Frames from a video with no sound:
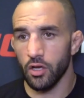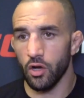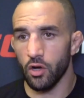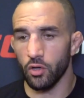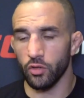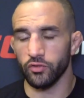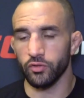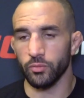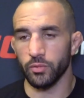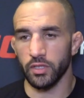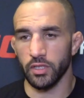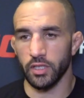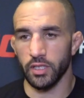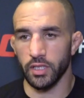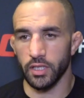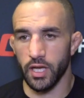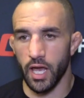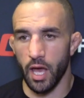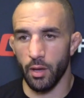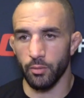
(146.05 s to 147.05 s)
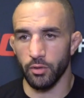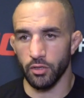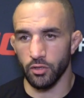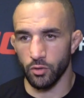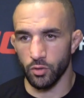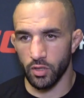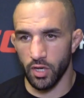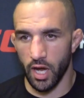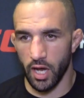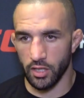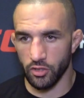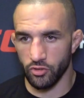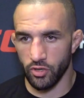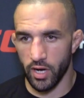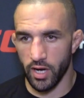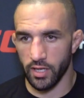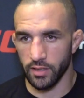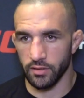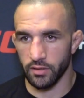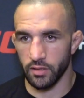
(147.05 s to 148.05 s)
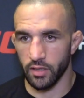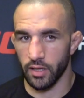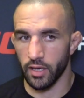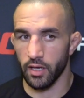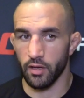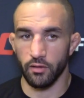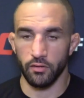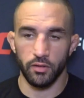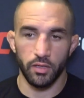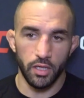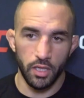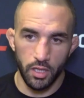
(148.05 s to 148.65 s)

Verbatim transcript: ultimately it got me a new contract, and I got.